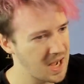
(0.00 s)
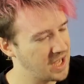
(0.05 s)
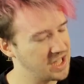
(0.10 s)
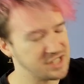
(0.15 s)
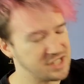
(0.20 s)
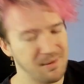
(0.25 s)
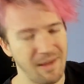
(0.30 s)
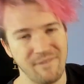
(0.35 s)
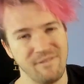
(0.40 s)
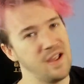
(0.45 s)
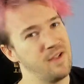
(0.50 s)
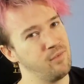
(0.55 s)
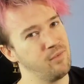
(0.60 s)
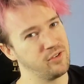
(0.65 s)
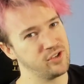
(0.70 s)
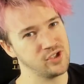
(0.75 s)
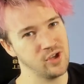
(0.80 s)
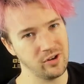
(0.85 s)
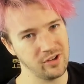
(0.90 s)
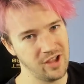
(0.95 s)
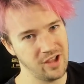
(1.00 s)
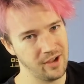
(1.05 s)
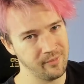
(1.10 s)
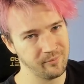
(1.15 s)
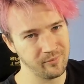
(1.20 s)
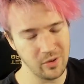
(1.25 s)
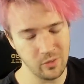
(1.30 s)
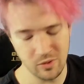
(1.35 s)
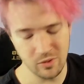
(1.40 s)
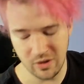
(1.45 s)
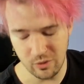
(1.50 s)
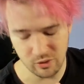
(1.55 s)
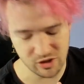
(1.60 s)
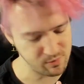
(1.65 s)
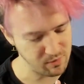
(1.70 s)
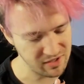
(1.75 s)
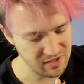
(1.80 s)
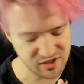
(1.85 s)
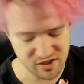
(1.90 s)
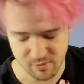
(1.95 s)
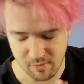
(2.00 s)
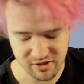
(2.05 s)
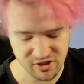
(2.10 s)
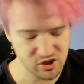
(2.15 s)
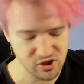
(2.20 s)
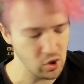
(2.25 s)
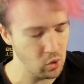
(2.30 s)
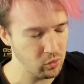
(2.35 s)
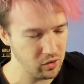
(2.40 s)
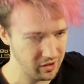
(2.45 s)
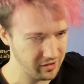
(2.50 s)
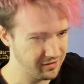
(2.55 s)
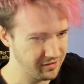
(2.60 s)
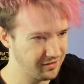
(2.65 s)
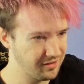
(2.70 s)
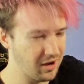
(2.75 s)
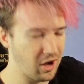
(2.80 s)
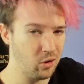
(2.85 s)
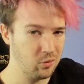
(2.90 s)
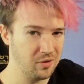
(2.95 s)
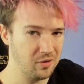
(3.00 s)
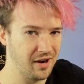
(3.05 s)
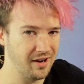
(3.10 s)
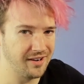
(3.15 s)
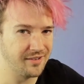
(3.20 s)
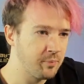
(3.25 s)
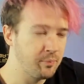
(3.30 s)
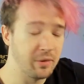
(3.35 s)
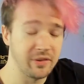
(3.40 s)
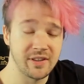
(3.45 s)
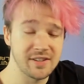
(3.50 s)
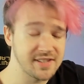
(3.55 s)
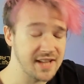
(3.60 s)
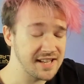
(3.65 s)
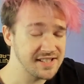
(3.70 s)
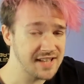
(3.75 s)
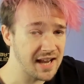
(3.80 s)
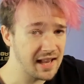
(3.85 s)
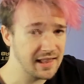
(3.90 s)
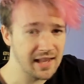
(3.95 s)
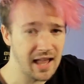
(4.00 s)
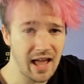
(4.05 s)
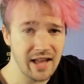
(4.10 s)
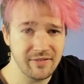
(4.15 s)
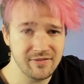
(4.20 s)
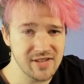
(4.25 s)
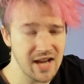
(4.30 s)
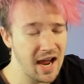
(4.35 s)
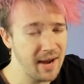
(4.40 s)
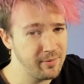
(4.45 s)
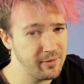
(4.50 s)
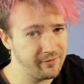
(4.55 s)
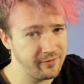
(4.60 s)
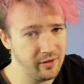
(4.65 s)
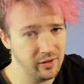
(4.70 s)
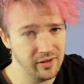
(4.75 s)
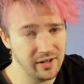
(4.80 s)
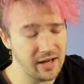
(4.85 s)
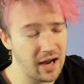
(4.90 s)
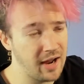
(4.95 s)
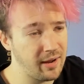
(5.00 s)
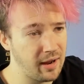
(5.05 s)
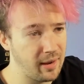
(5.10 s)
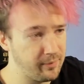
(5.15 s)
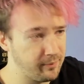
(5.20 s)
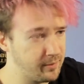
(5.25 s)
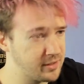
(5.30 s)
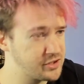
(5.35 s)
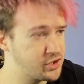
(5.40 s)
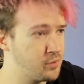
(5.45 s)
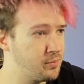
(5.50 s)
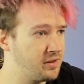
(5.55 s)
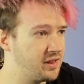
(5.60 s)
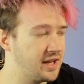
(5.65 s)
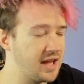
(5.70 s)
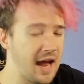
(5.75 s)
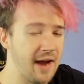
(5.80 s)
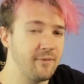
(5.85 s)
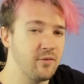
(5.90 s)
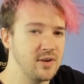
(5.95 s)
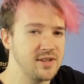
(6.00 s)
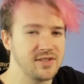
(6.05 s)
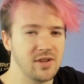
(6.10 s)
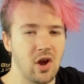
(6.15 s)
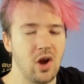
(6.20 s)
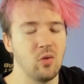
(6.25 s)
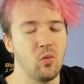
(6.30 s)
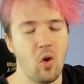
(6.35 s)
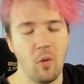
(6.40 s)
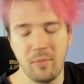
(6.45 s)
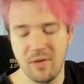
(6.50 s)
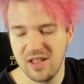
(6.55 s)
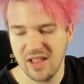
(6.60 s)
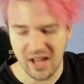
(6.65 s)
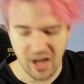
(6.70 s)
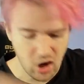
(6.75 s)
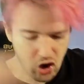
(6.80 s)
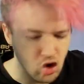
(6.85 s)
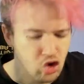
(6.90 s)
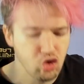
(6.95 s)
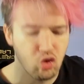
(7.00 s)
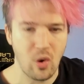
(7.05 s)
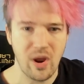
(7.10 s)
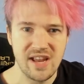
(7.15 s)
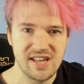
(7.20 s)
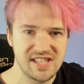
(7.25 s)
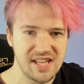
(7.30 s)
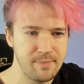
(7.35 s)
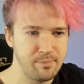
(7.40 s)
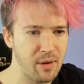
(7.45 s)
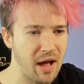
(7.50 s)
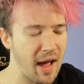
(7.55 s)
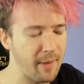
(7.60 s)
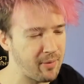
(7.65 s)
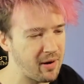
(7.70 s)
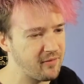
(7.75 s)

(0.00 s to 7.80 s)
It's my favorite song yet. It's been so good. All right. But this guy's got a lot of time to fill. Like, I'm assuming, like, every song won't be, like, a crazy bop.